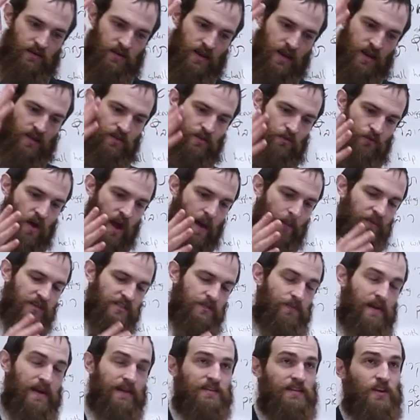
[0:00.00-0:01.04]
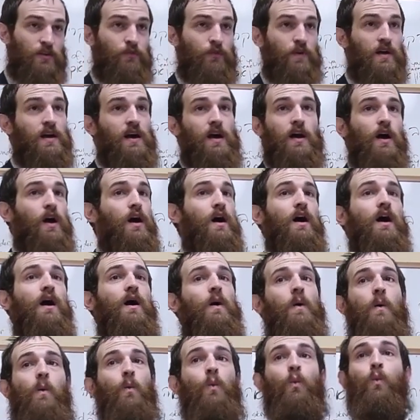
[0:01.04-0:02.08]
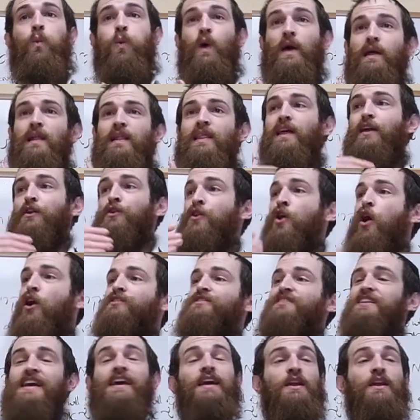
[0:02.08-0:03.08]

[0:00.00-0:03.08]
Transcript: and in the right perspective, will not